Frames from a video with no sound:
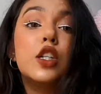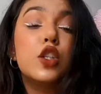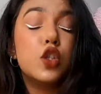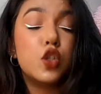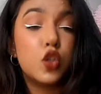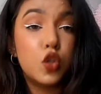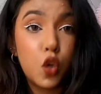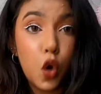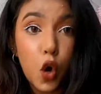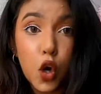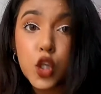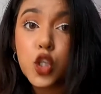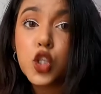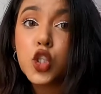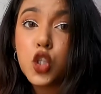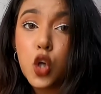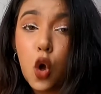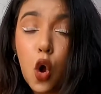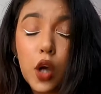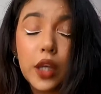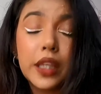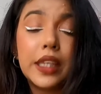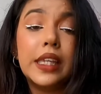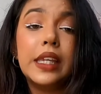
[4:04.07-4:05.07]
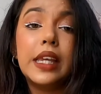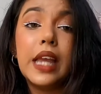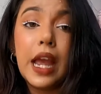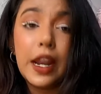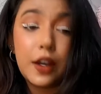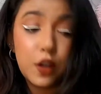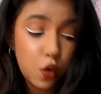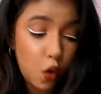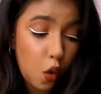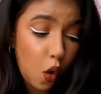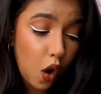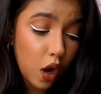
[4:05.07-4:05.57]
It's not chalky
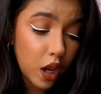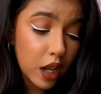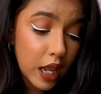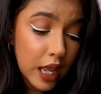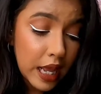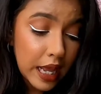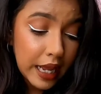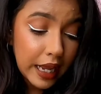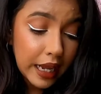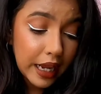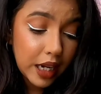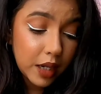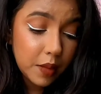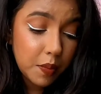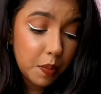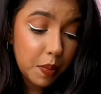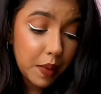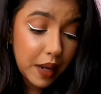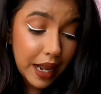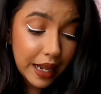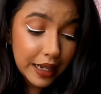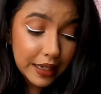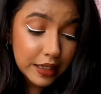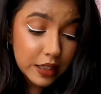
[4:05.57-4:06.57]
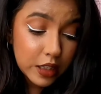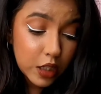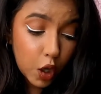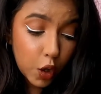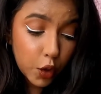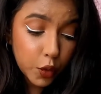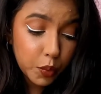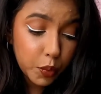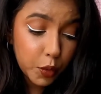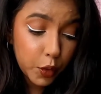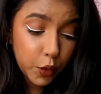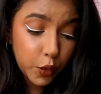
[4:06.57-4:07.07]
at all. It blends
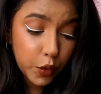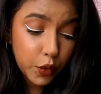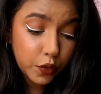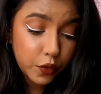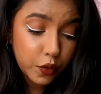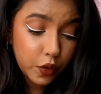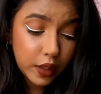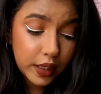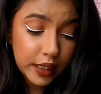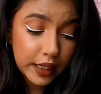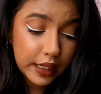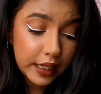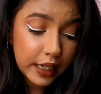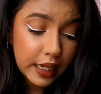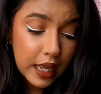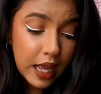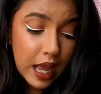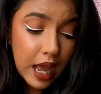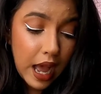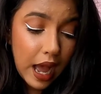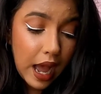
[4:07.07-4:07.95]
out beautifully,